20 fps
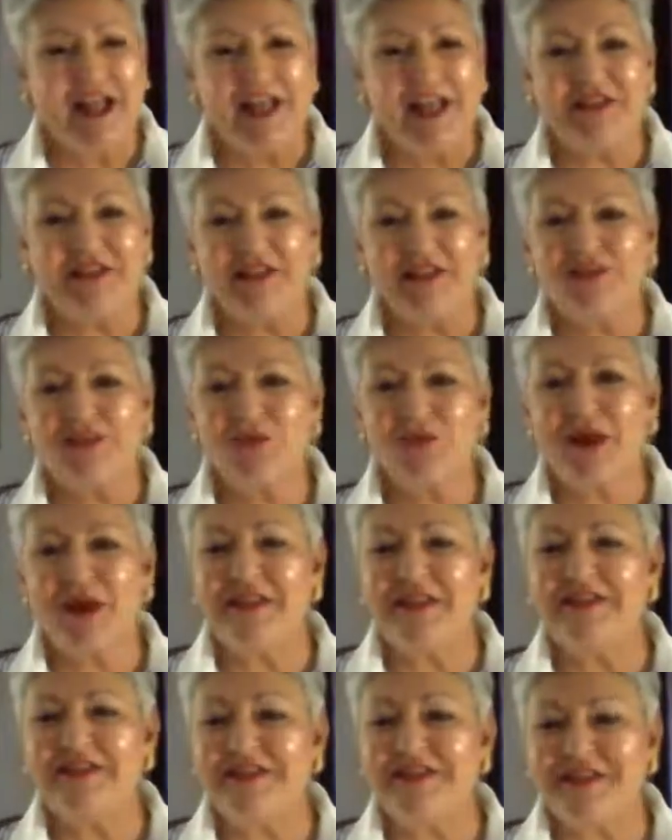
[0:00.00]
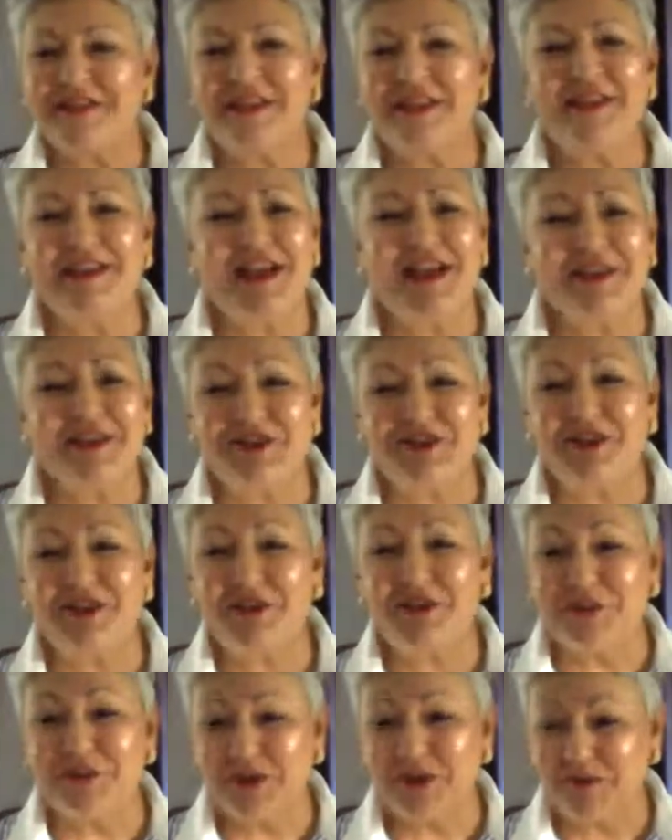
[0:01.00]
And that's why this is a yes
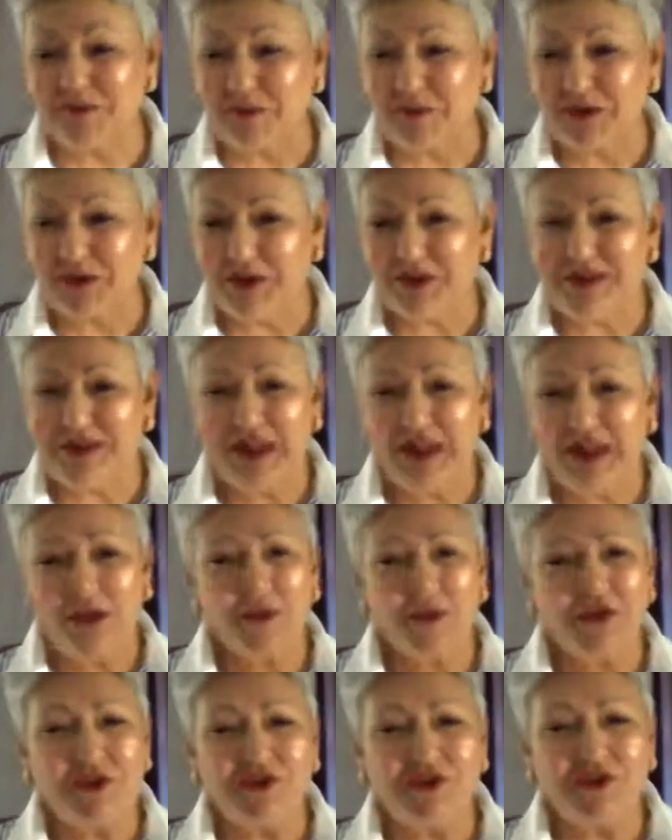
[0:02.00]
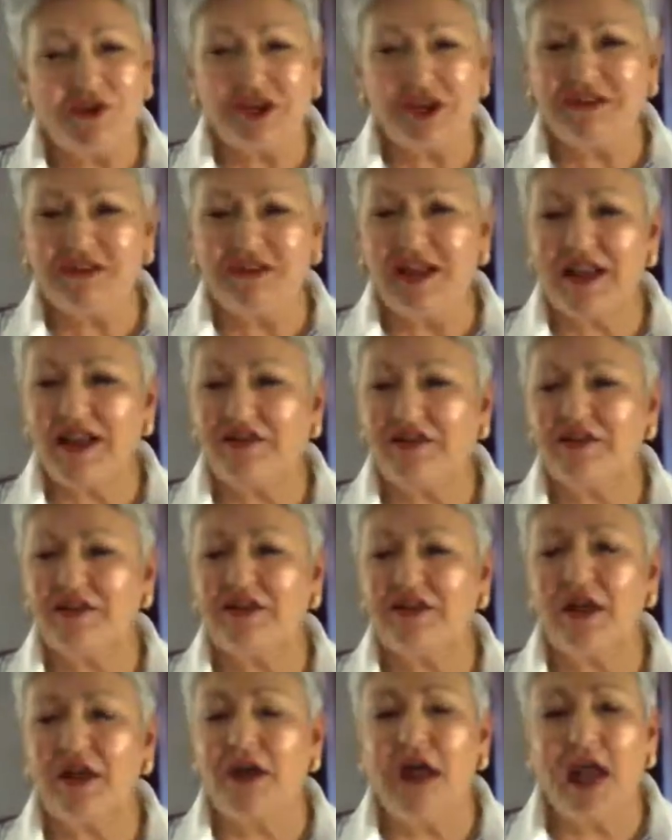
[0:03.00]
universe, because we just have
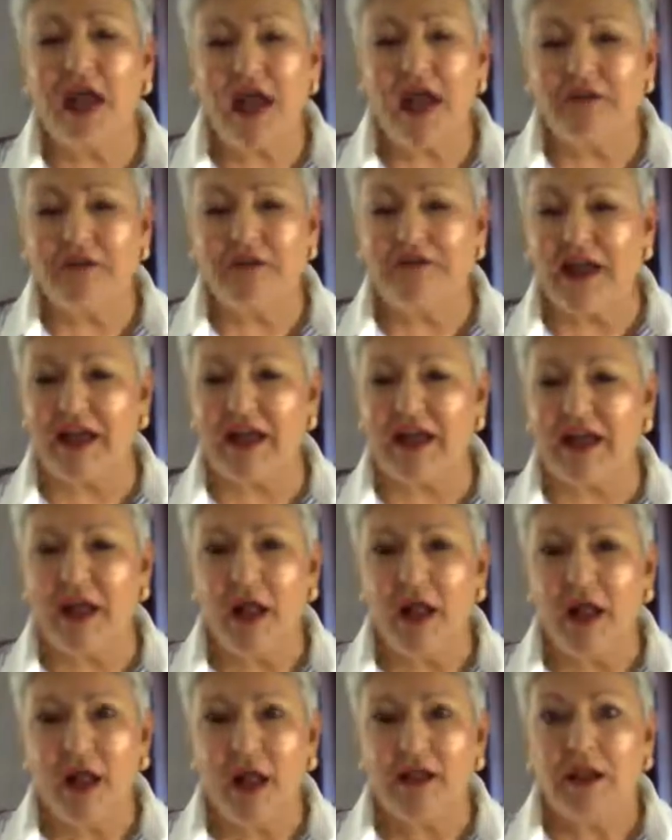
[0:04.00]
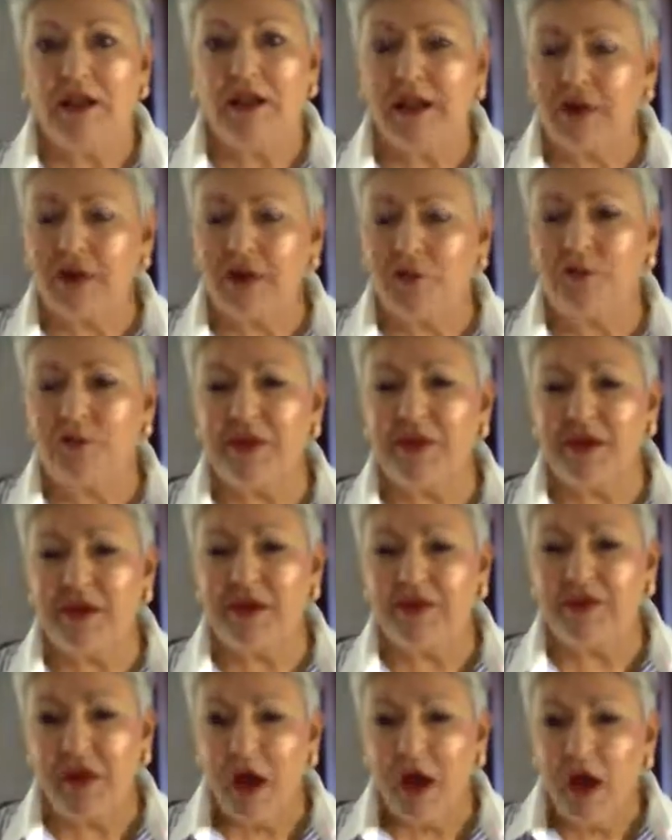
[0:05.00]
to have that little bit
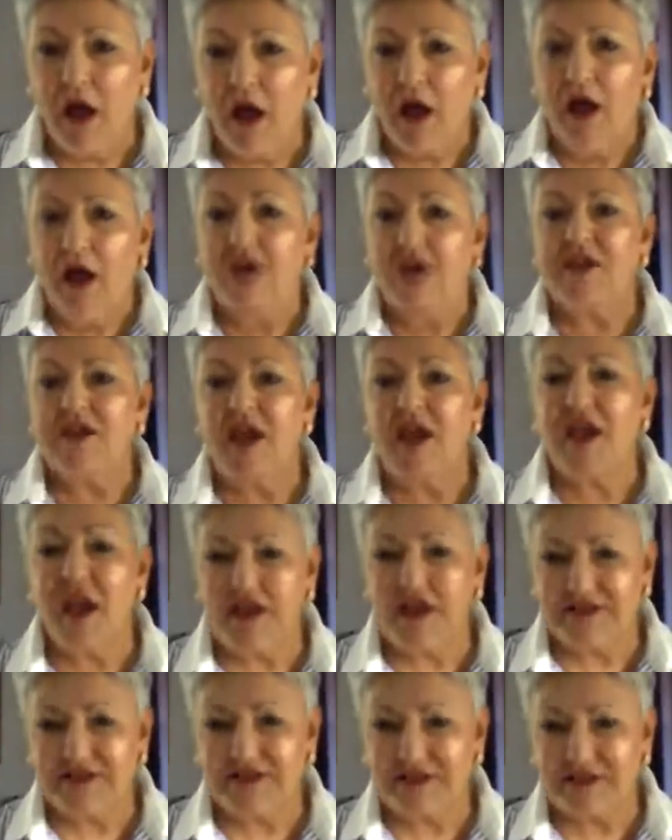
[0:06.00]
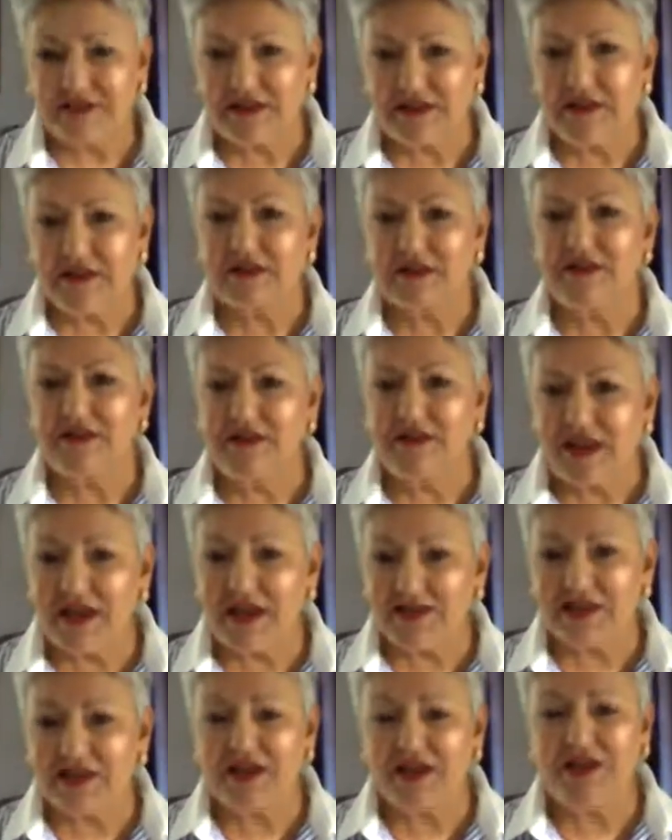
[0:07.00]
of,
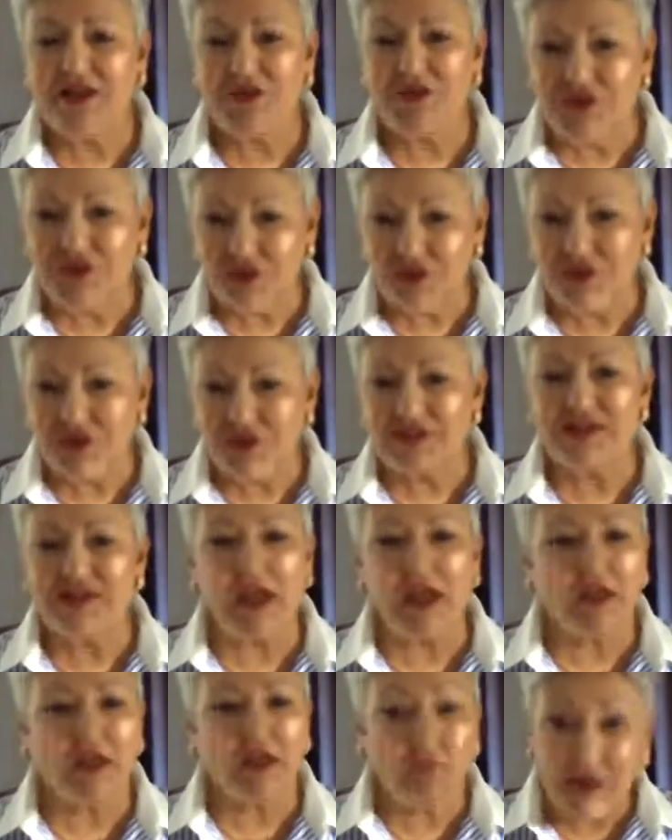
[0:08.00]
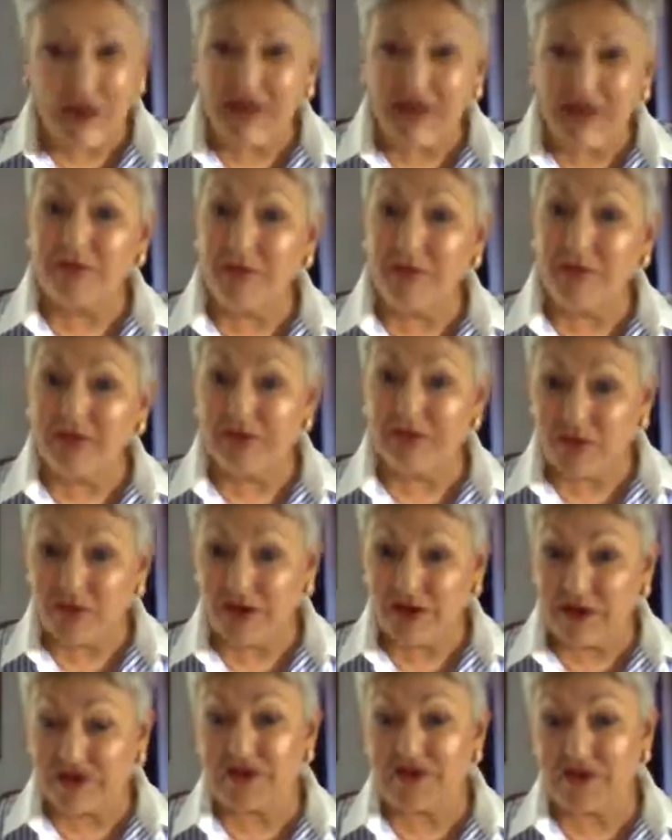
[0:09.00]
yes, I can do this. And we can make the
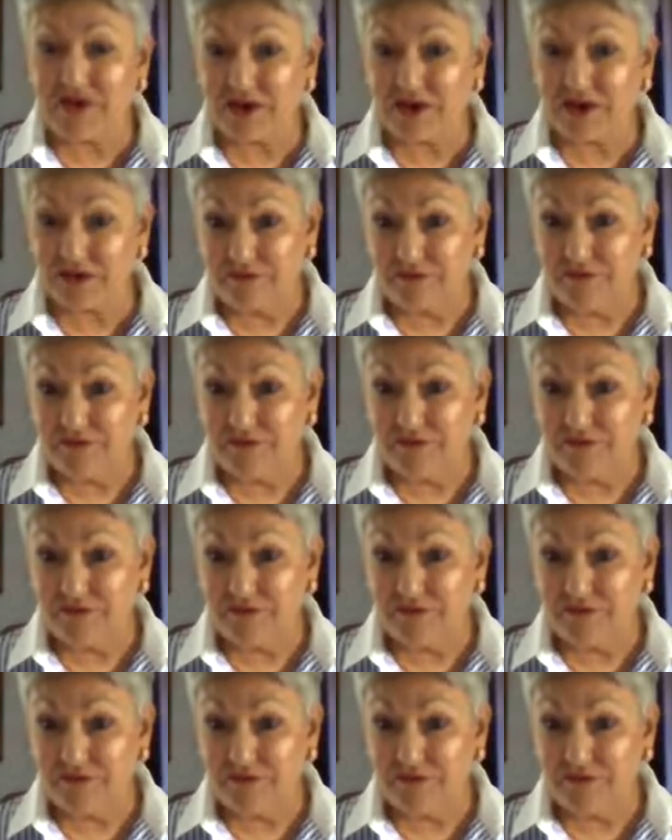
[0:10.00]
greatest turn.